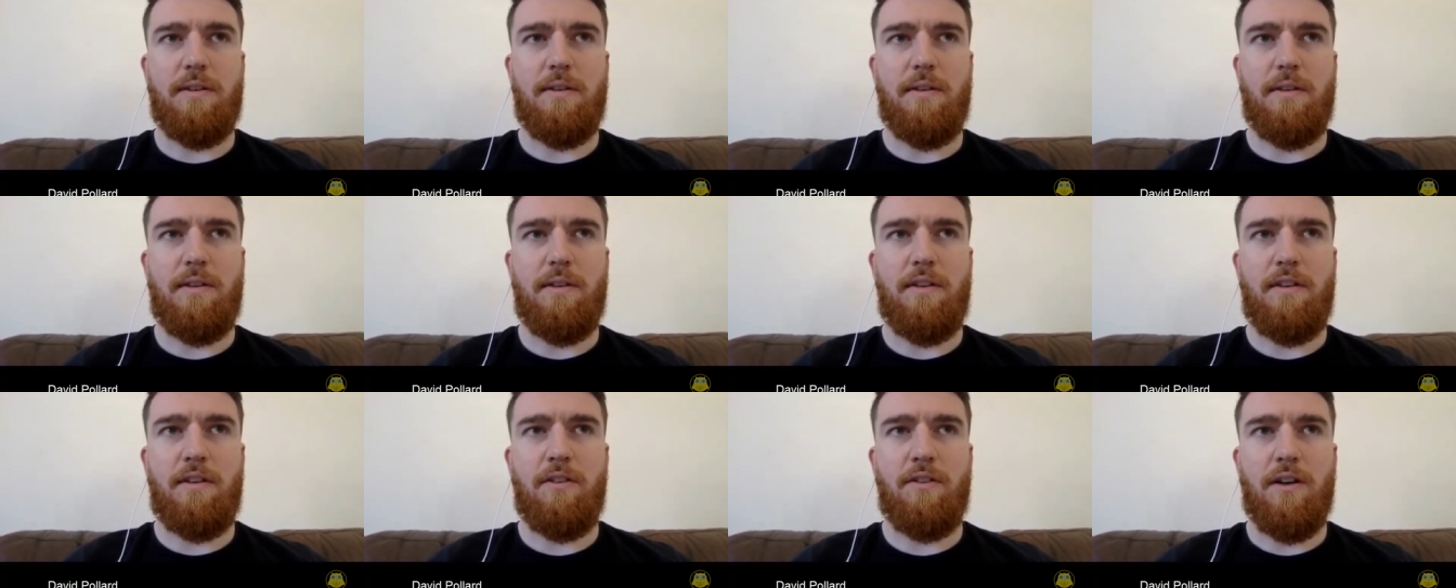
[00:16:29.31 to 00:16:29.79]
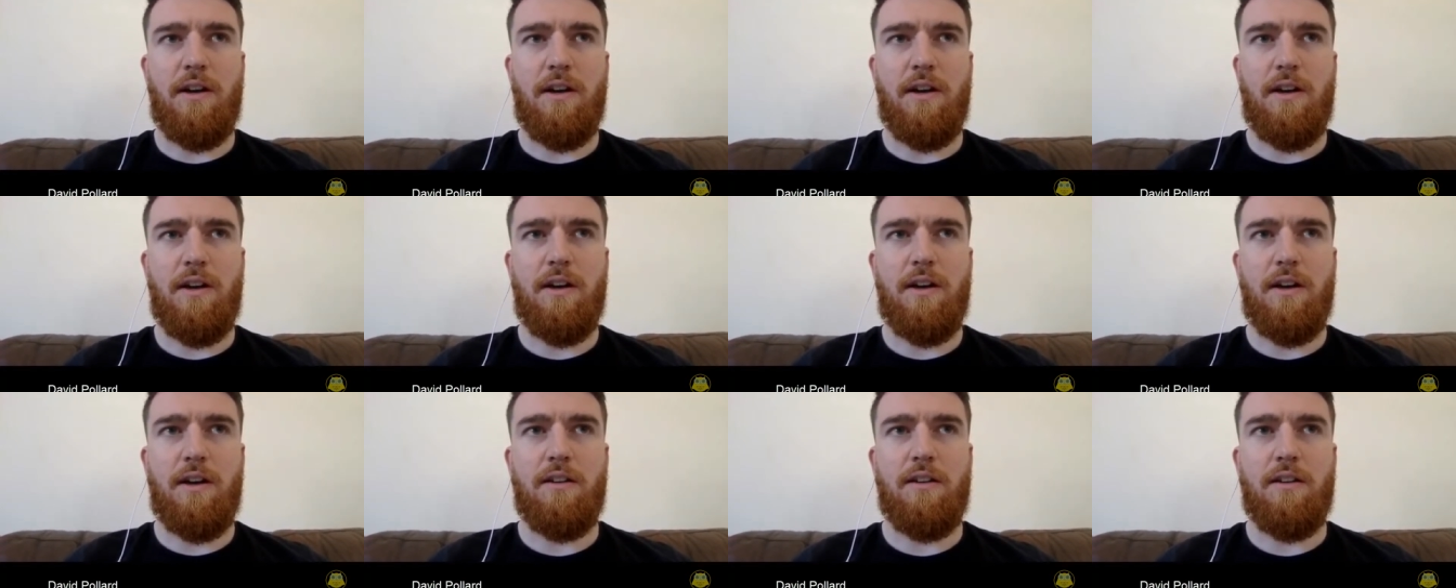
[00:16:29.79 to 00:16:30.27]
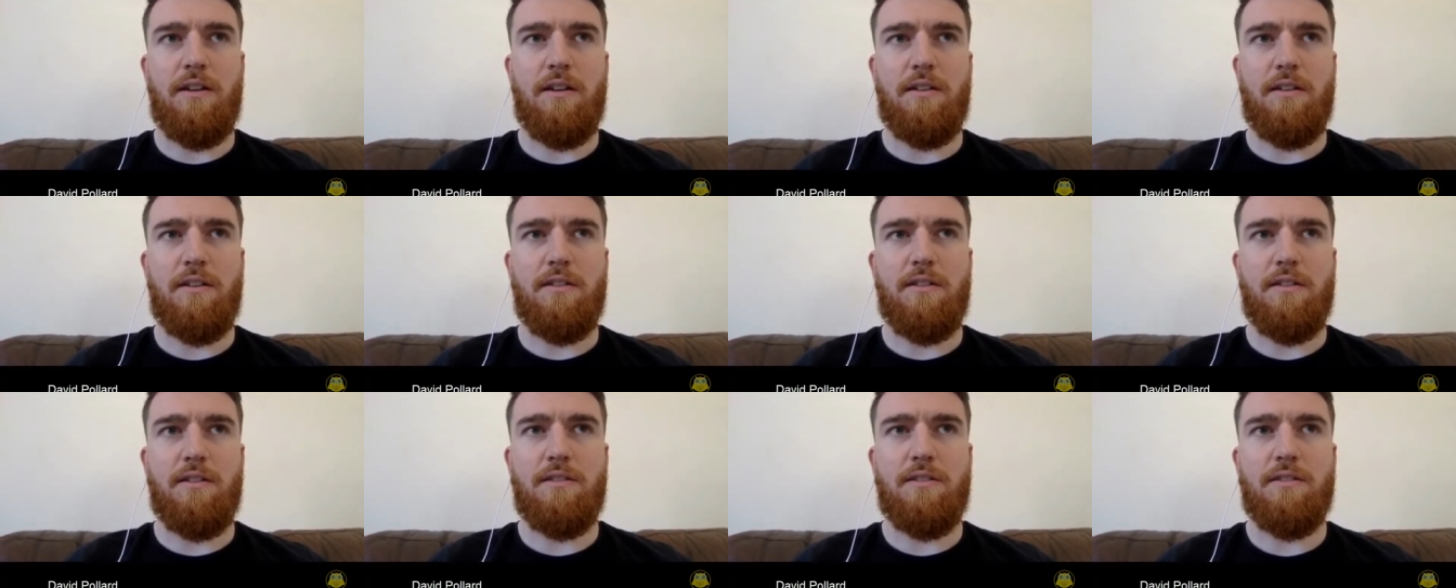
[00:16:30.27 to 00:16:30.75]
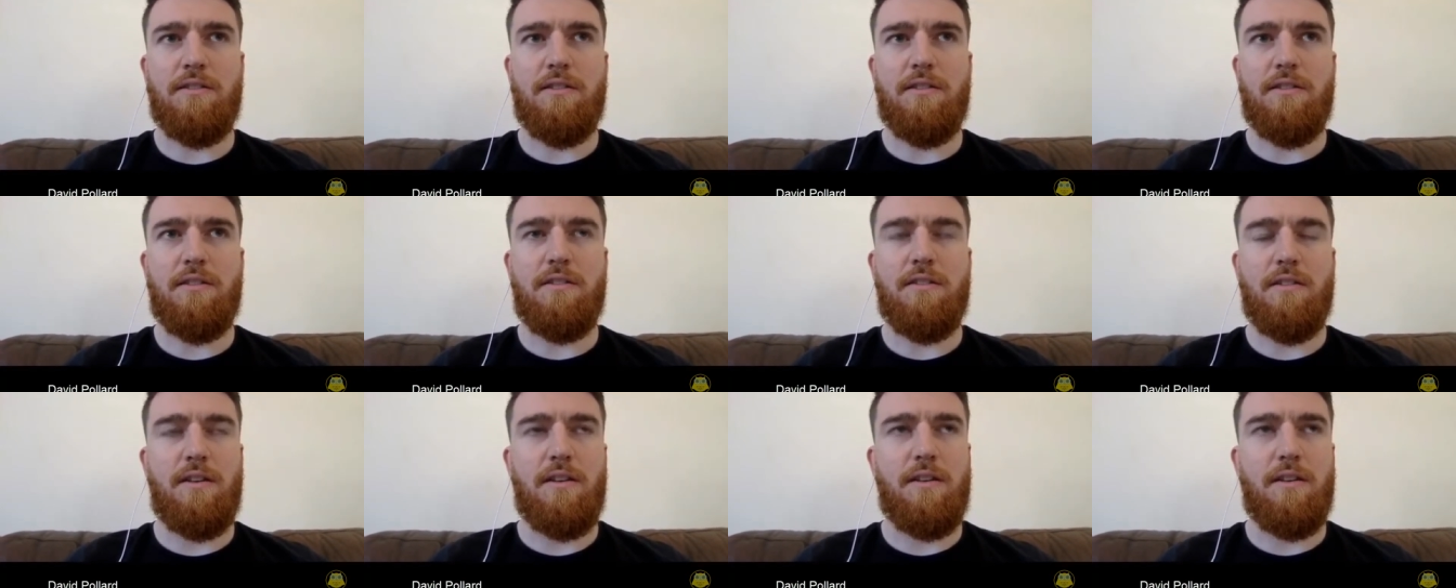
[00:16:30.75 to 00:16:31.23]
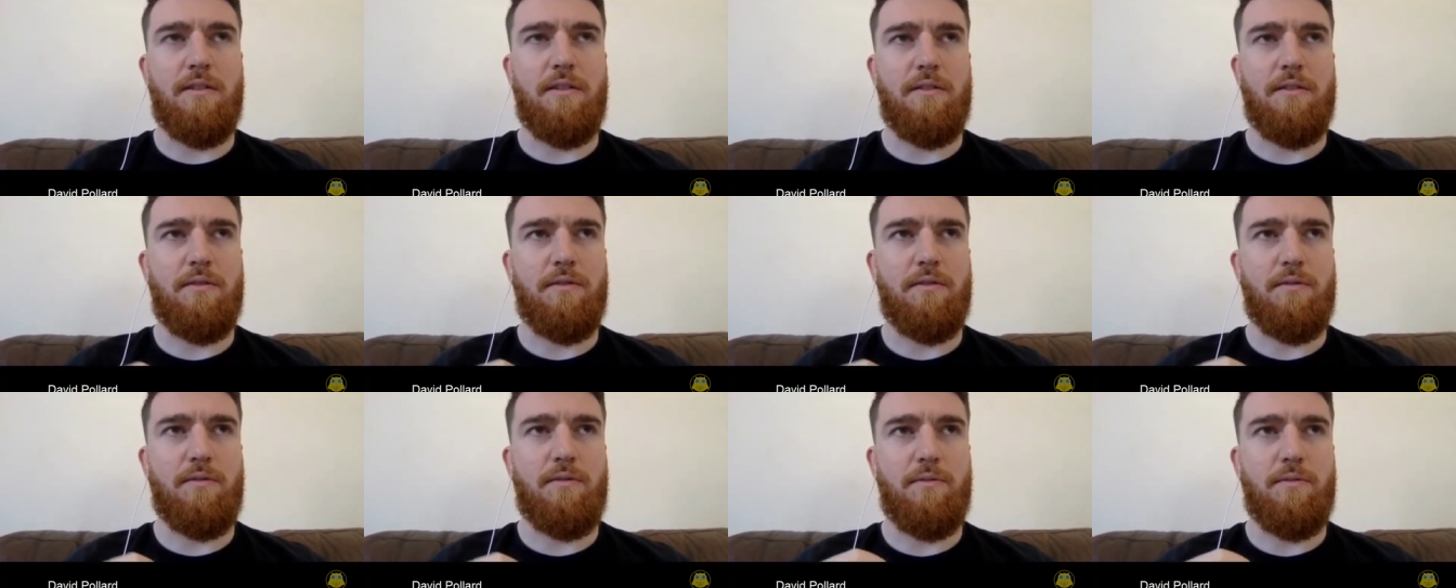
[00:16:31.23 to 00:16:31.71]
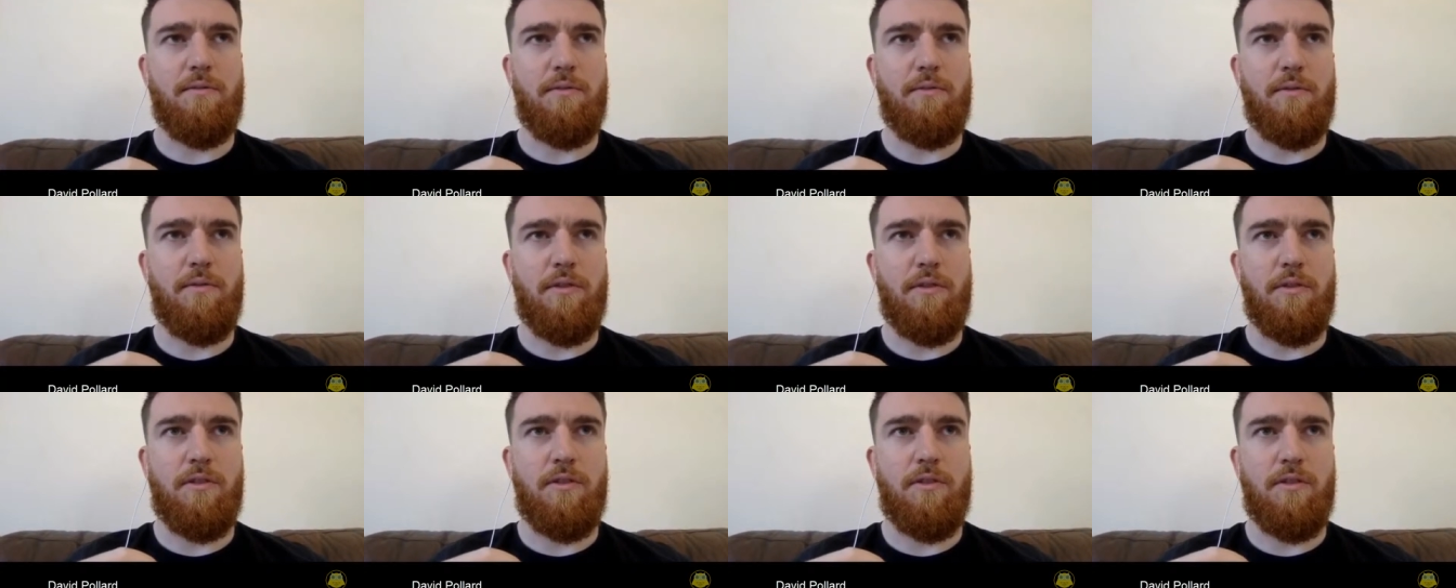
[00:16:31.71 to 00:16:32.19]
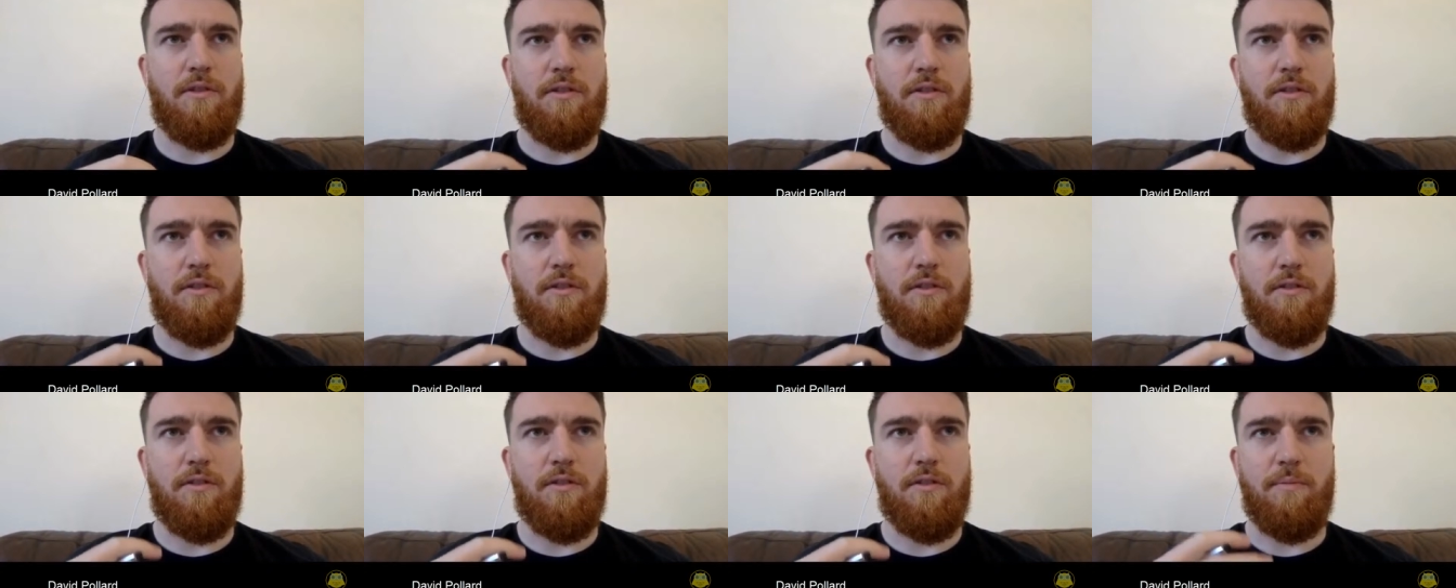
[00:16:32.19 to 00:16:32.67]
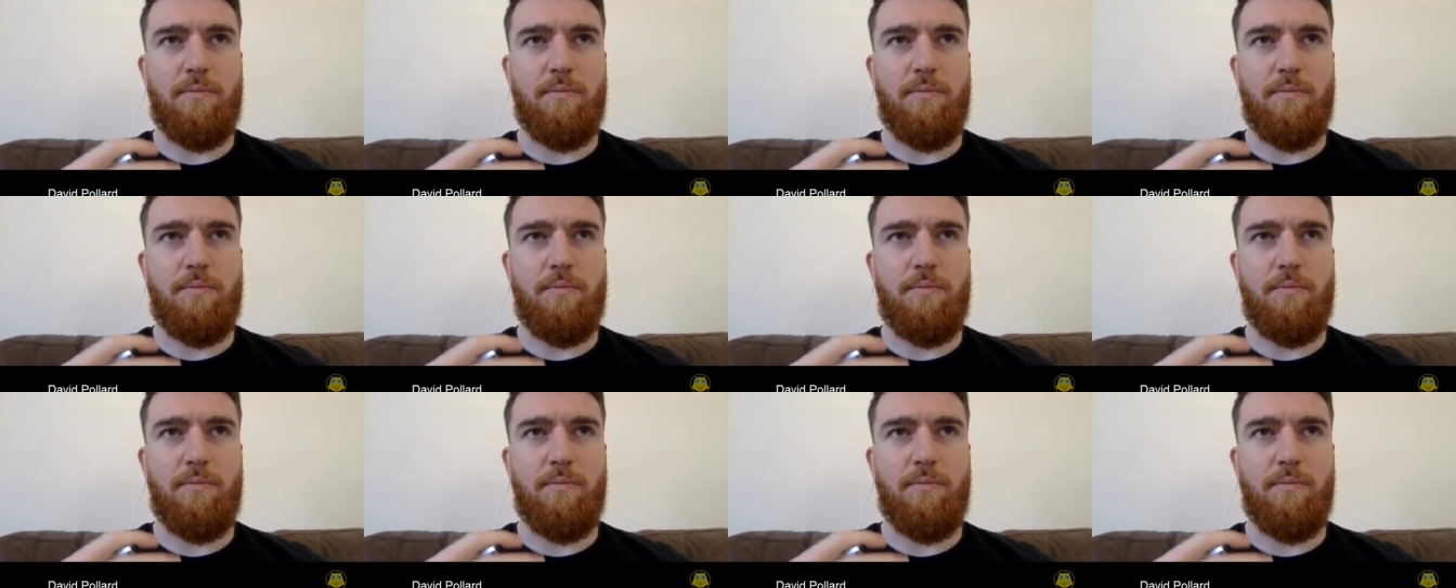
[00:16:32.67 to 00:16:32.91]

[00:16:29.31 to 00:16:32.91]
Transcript: young adults uh, or